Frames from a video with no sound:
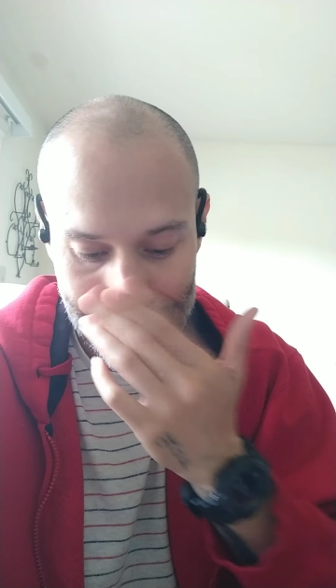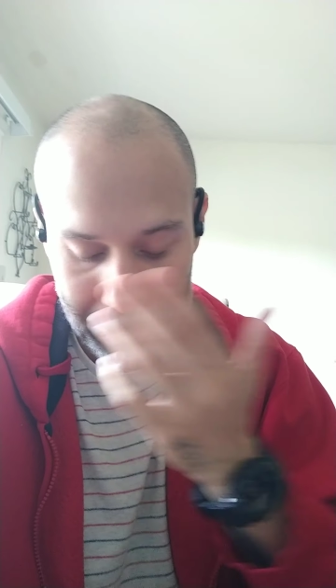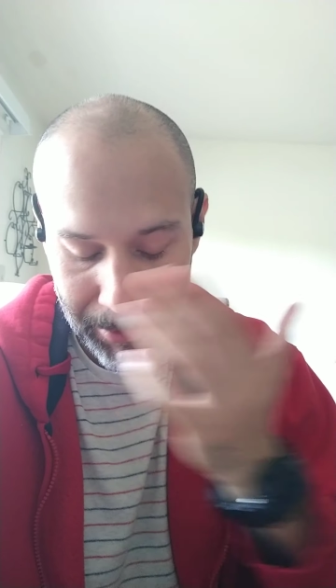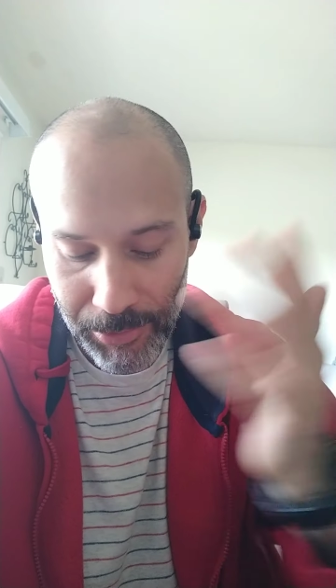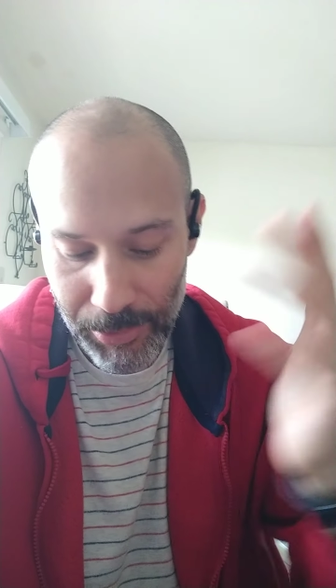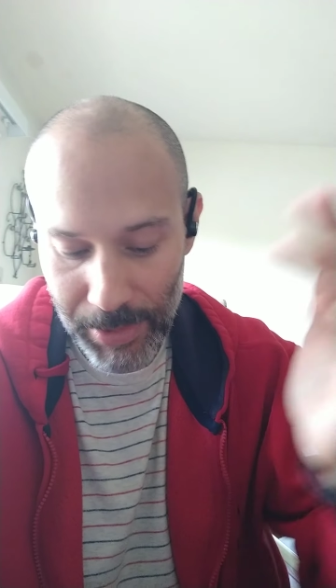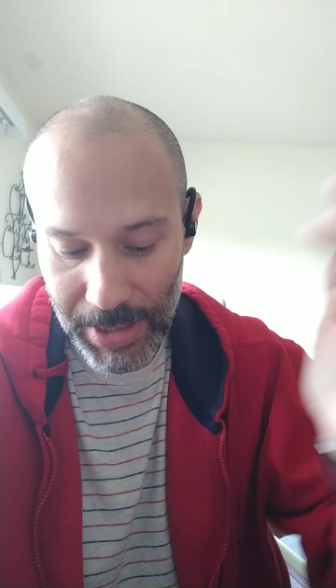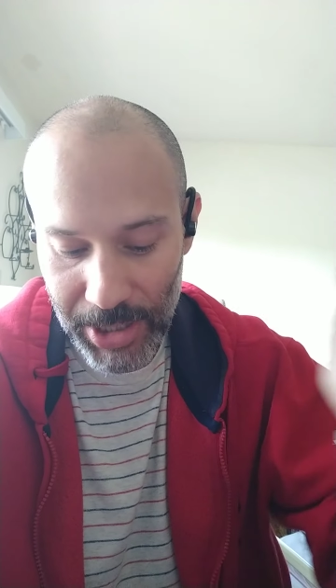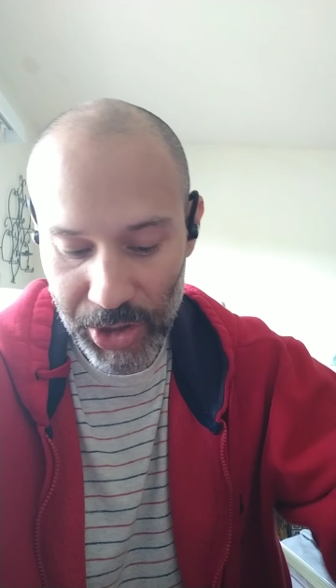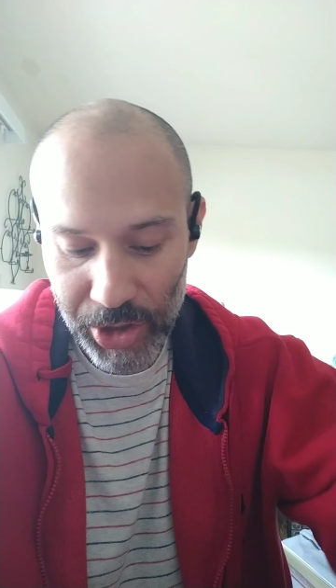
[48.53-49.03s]

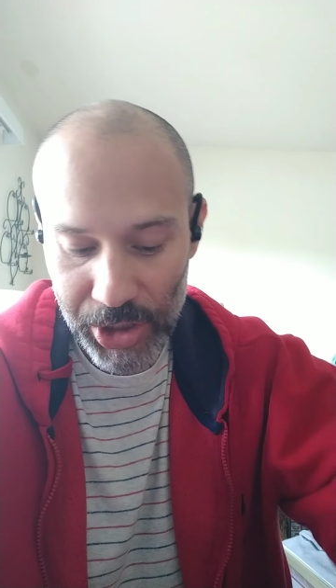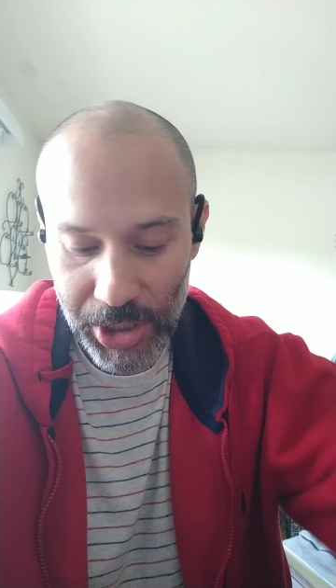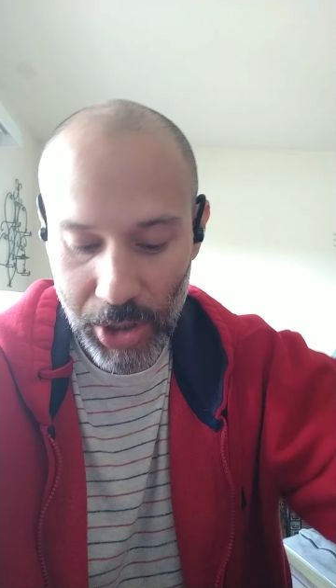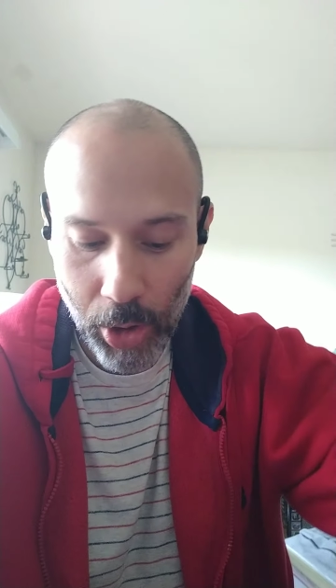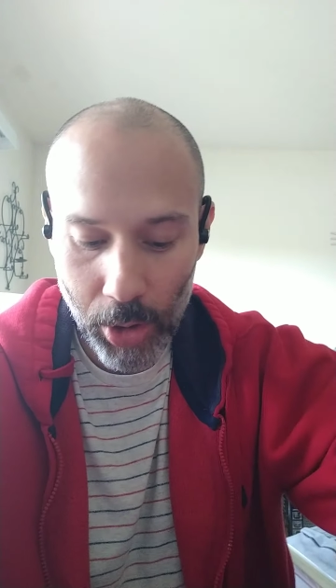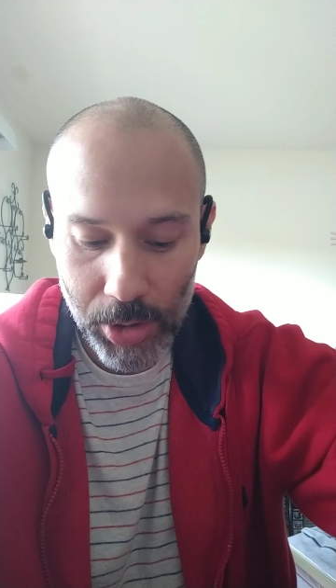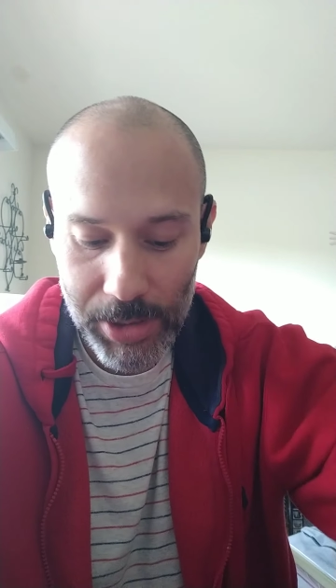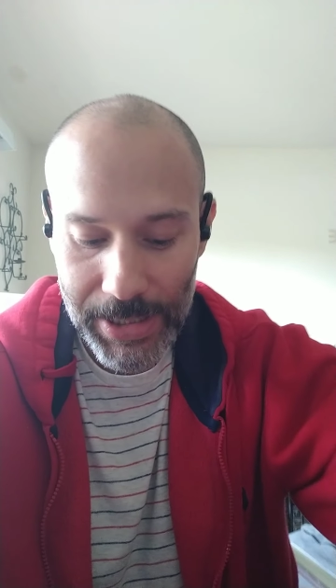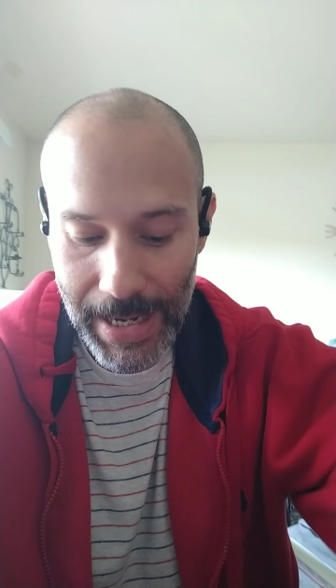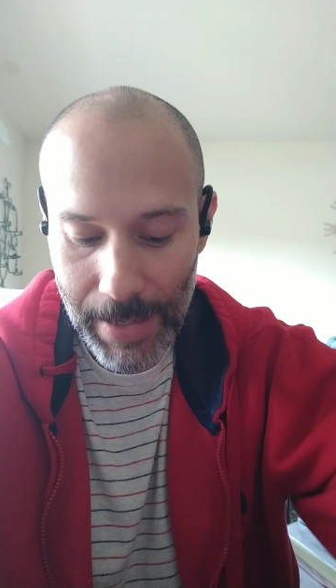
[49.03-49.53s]
reached
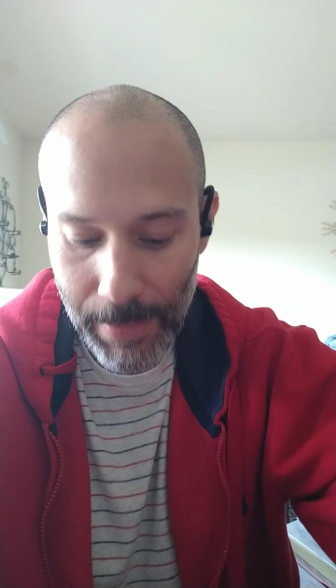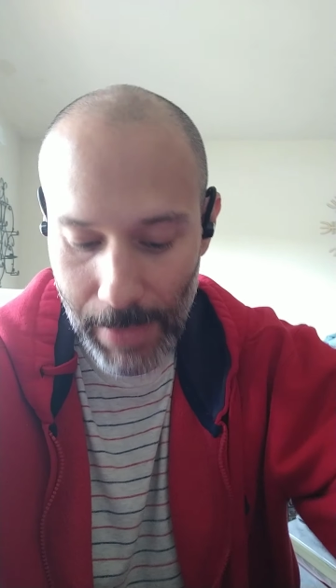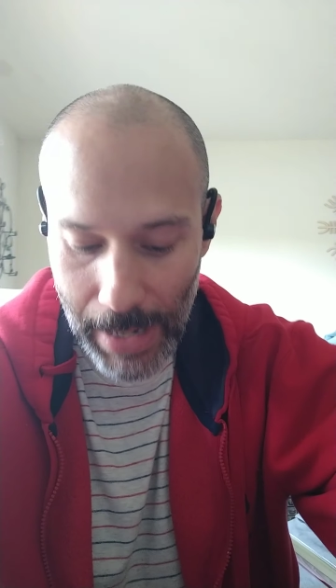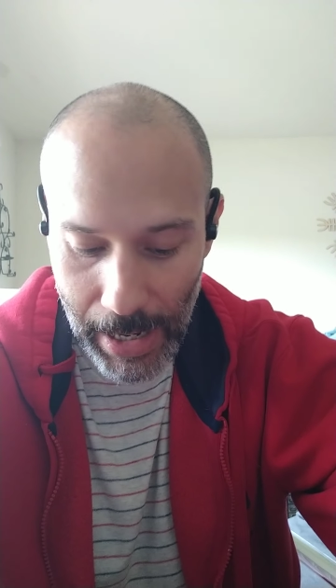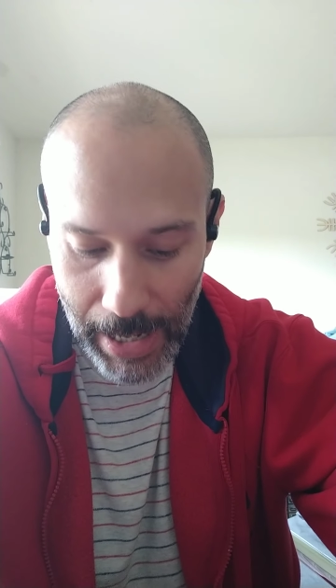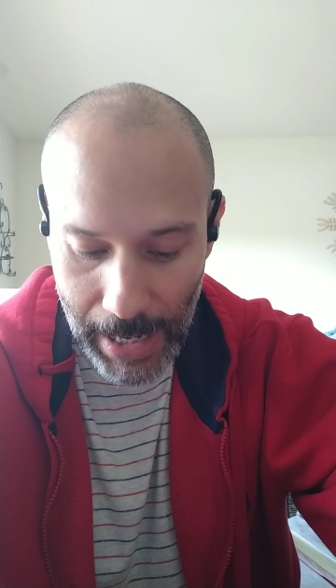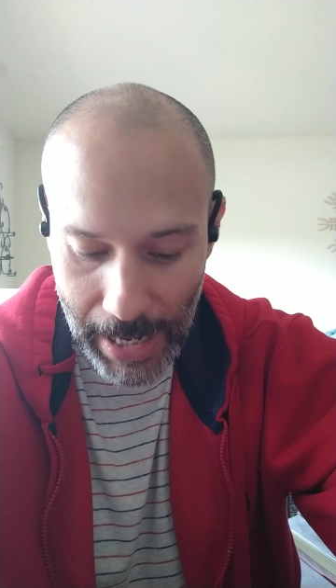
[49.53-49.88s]
all time